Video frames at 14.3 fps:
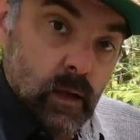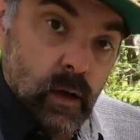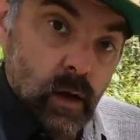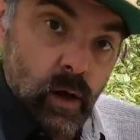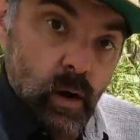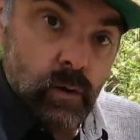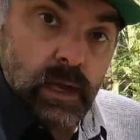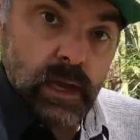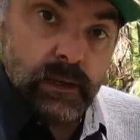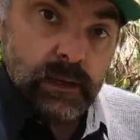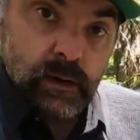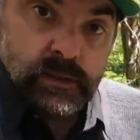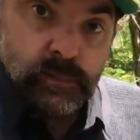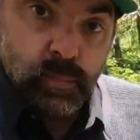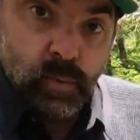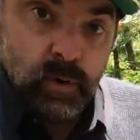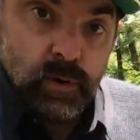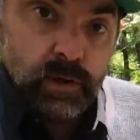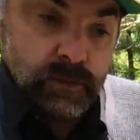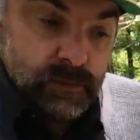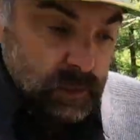Okay, now it's important
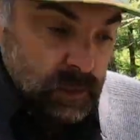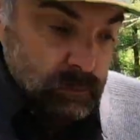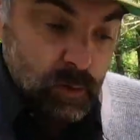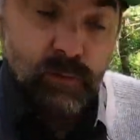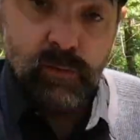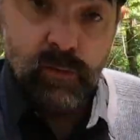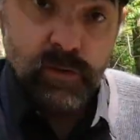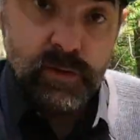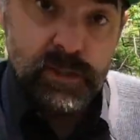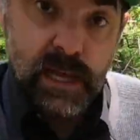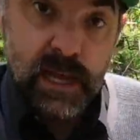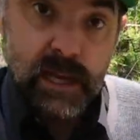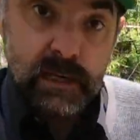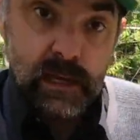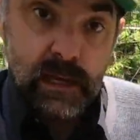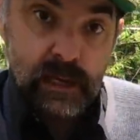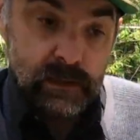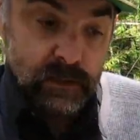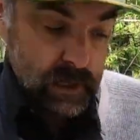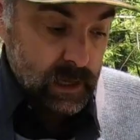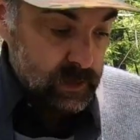to think about first aid
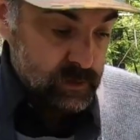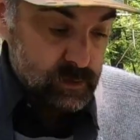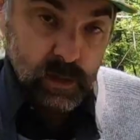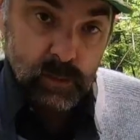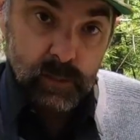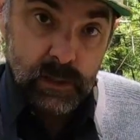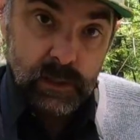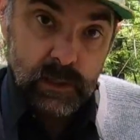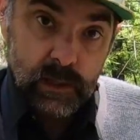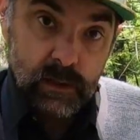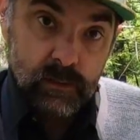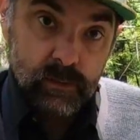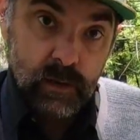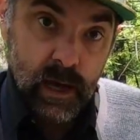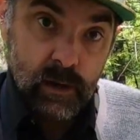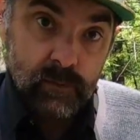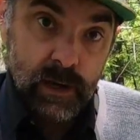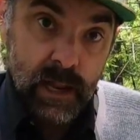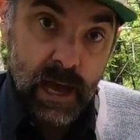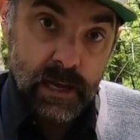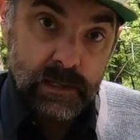and treatment if you have an
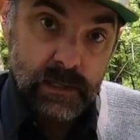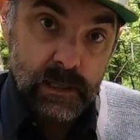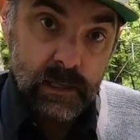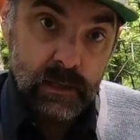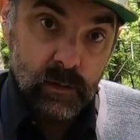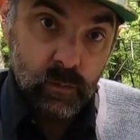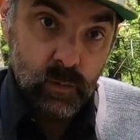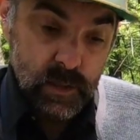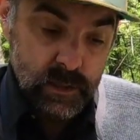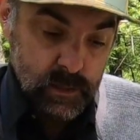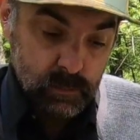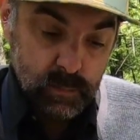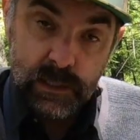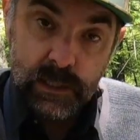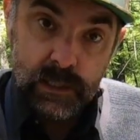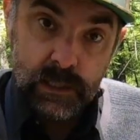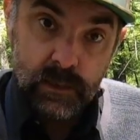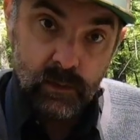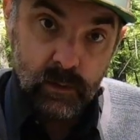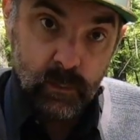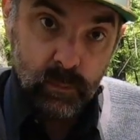accident in the woods, a bleed
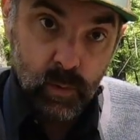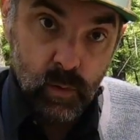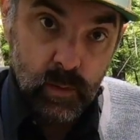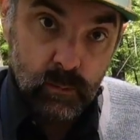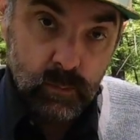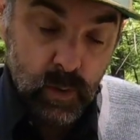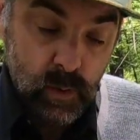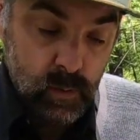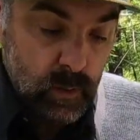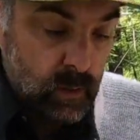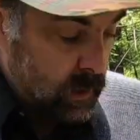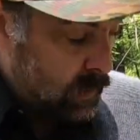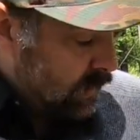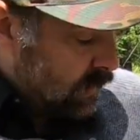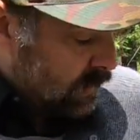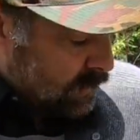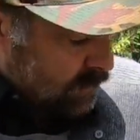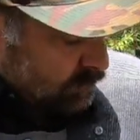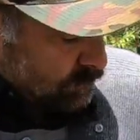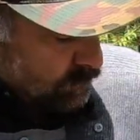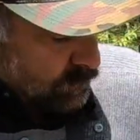or a broken bone.
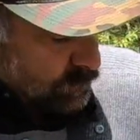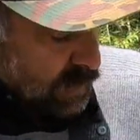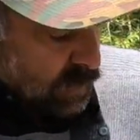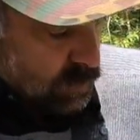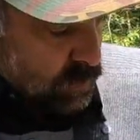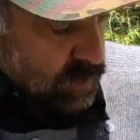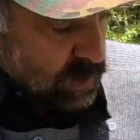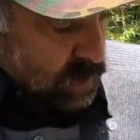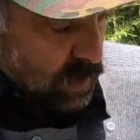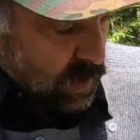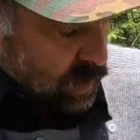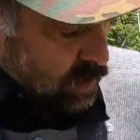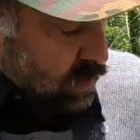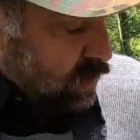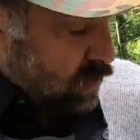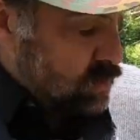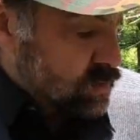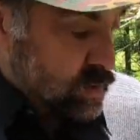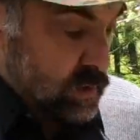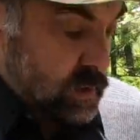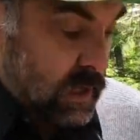Now,
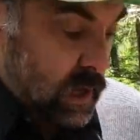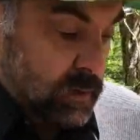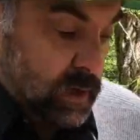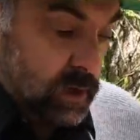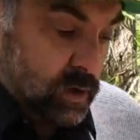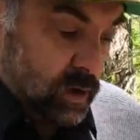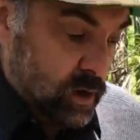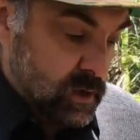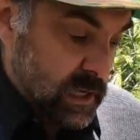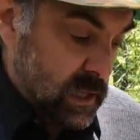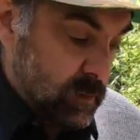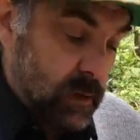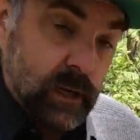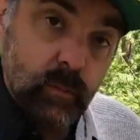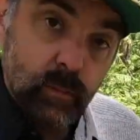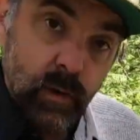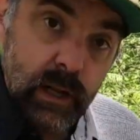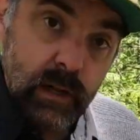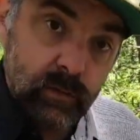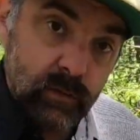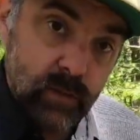certainly I would encourage anybody to bring a
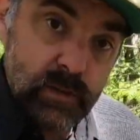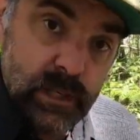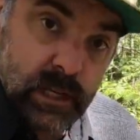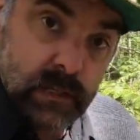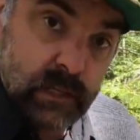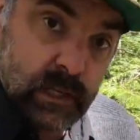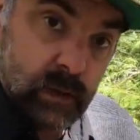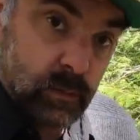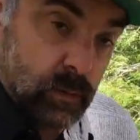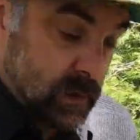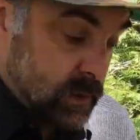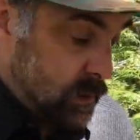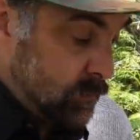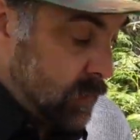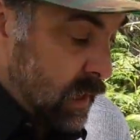first aid kit with them.